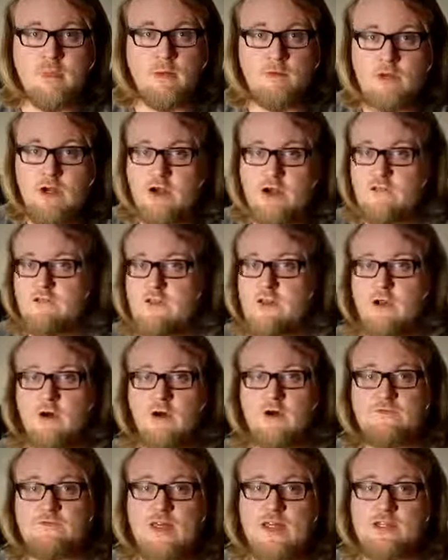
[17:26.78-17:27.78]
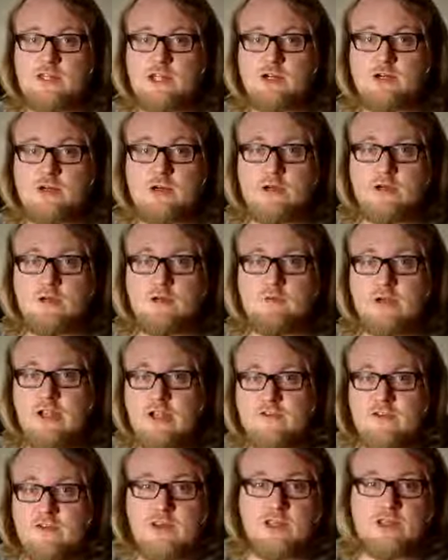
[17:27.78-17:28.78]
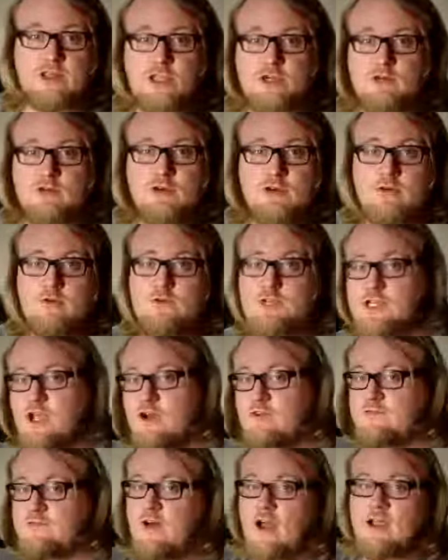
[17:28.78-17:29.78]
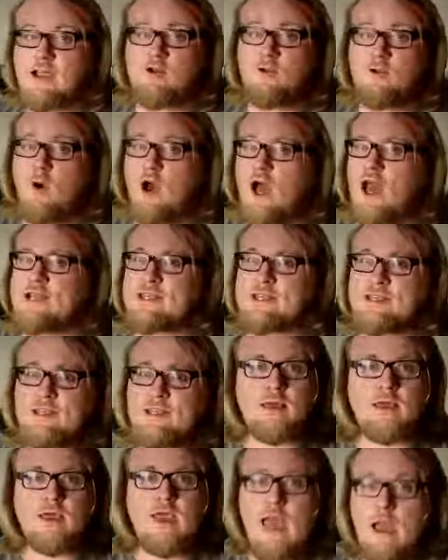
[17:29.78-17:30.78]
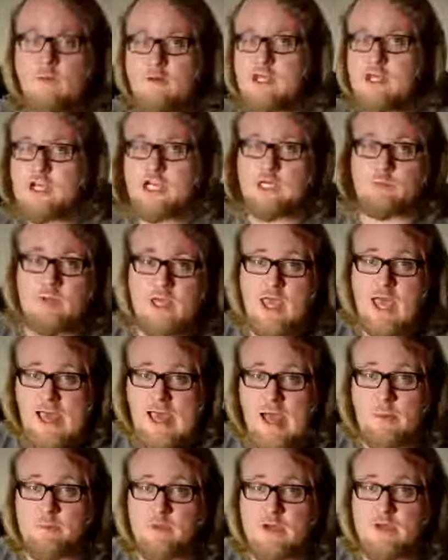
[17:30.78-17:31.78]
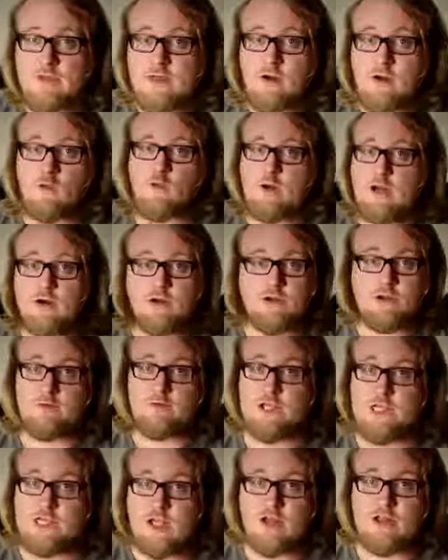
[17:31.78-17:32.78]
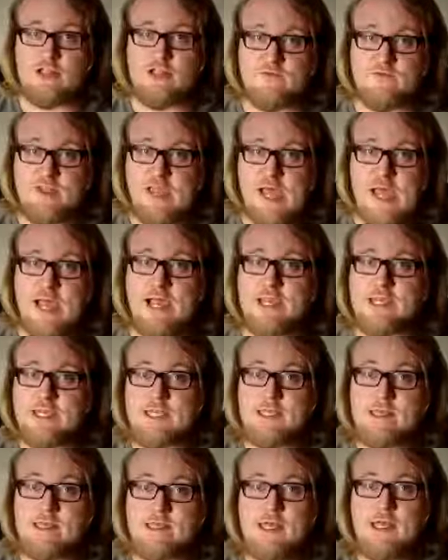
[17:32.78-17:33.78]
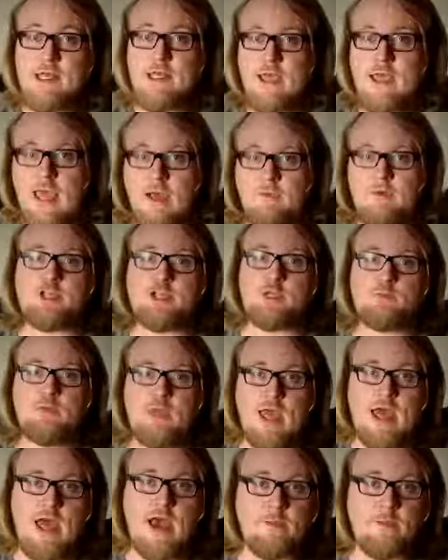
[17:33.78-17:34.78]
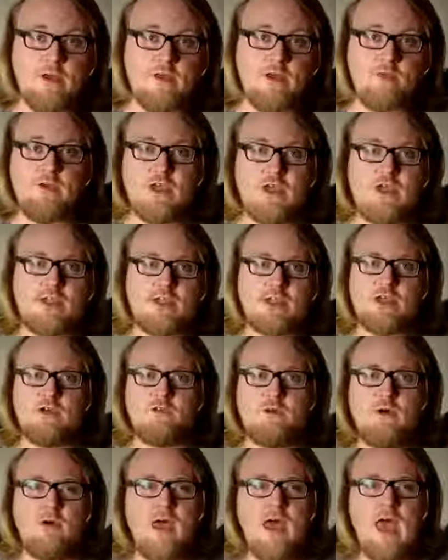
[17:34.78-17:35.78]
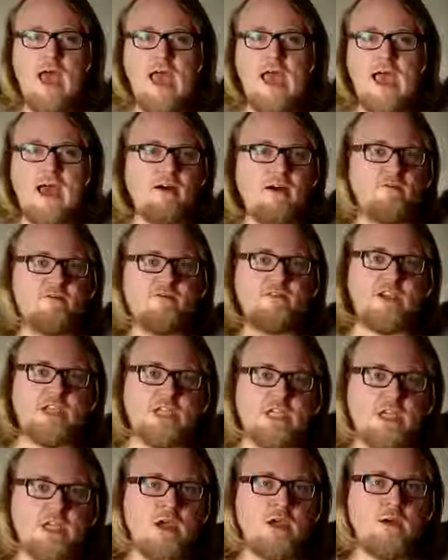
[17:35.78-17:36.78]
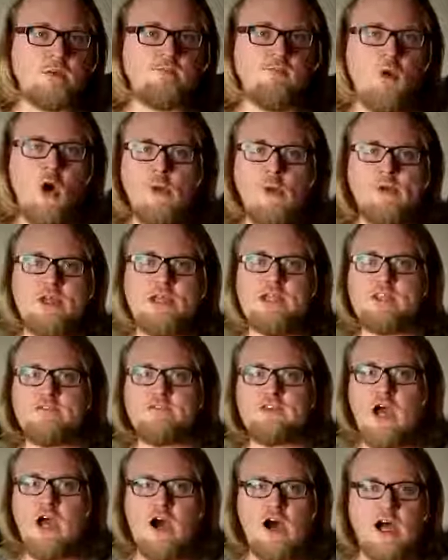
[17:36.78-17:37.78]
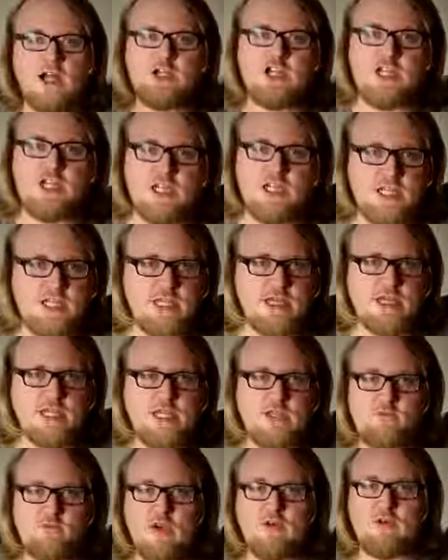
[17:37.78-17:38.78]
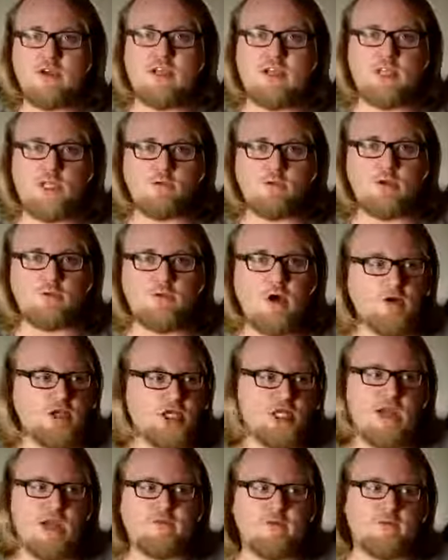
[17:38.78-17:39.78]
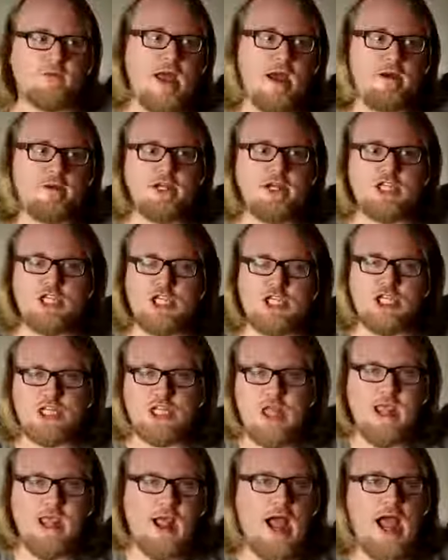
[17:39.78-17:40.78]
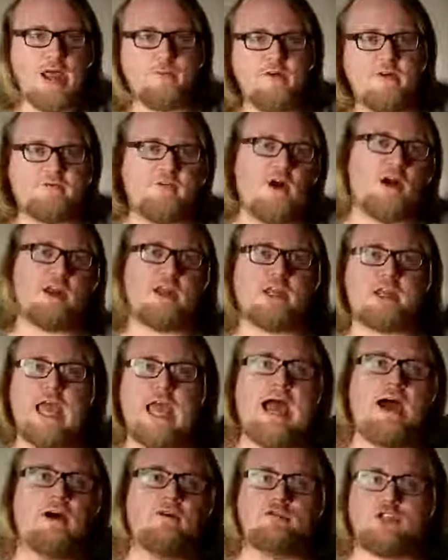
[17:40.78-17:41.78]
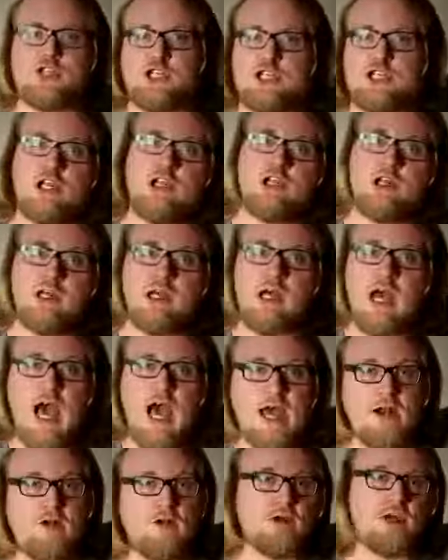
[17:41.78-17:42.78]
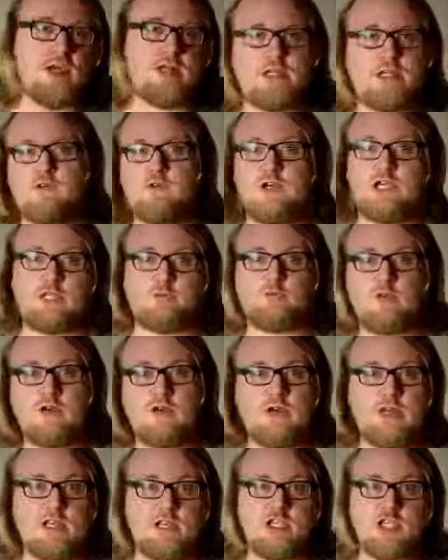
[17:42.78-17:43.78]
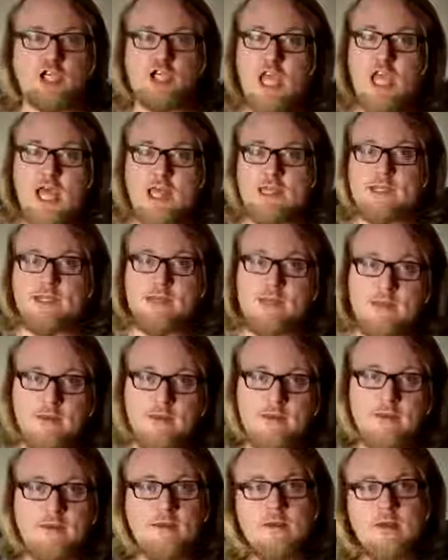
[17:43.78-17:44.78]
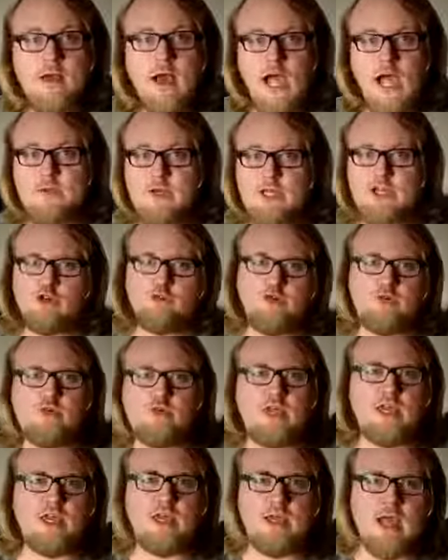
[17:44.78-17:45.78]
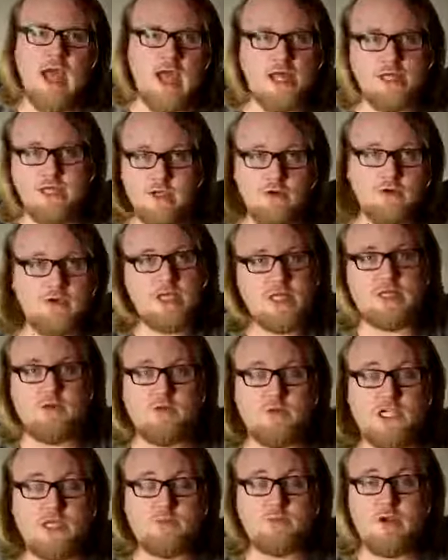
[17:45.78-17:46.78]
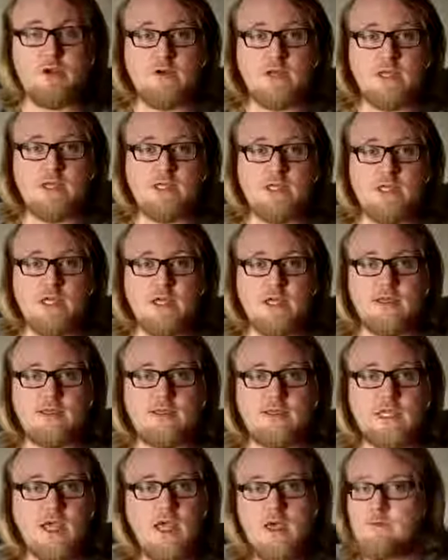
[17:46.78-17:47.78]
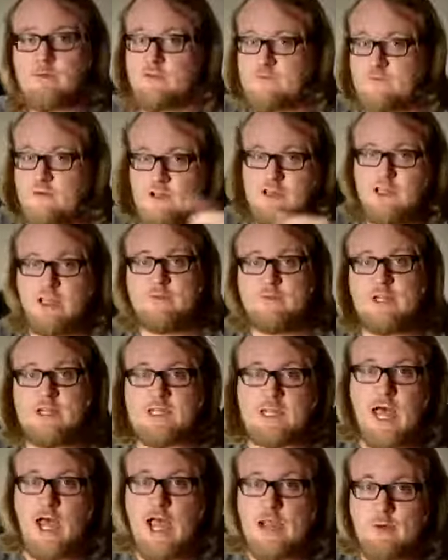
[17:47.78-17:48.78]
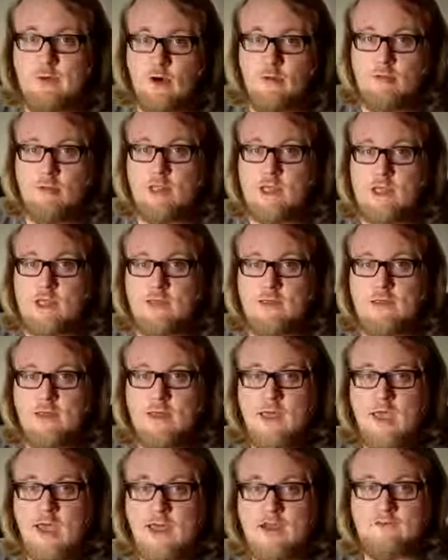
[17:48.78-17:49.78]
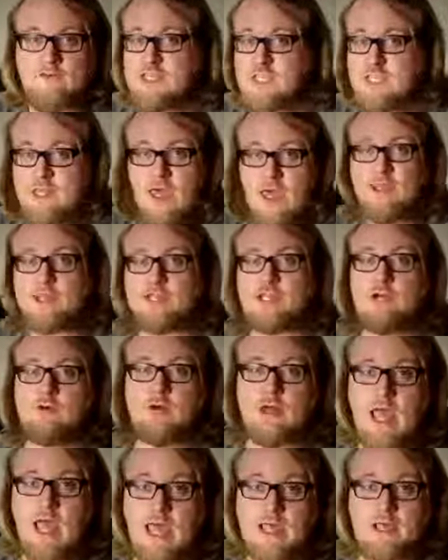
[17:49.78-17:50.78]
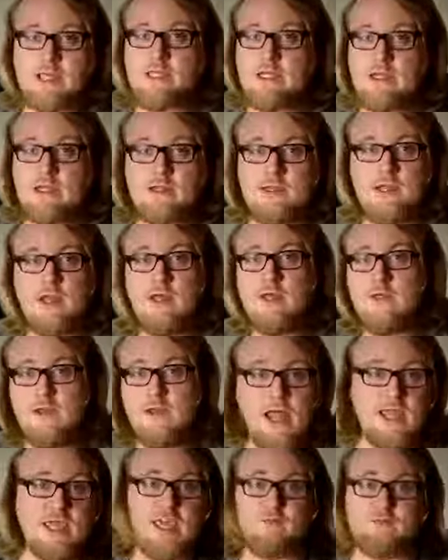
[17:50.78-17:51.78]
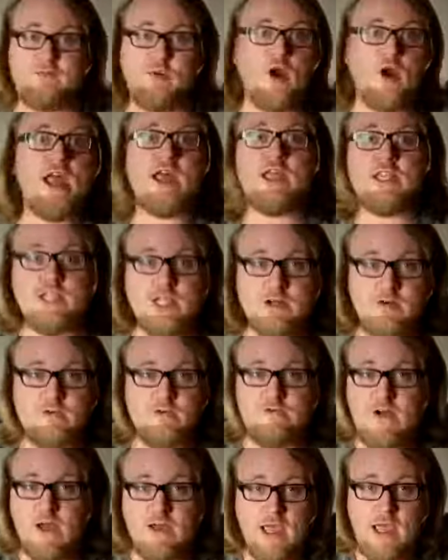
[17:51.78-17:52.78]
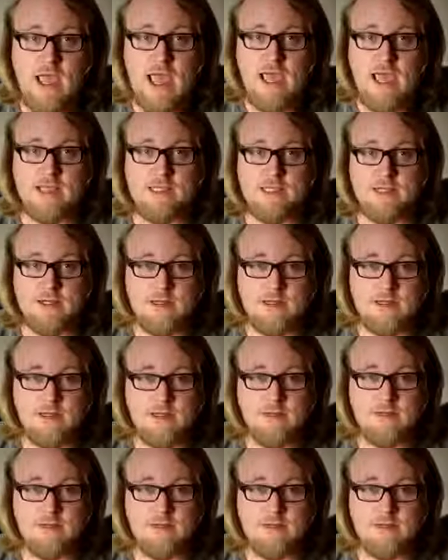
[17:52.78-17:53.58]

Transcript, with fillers: And we don't even know if that's true, but if it is true, so fucking what? Can't we just be happy that we're the result of the accident? Can't we just be happy that we get to have this moment of consciousness and experience when most stuff around us is just like, I'm a fucking couch. I don't get to experience shit. I'm a human being. I do get to experience things, but for a limited time only. And if it's thanks to an accident, then I give praise to a fucking accident.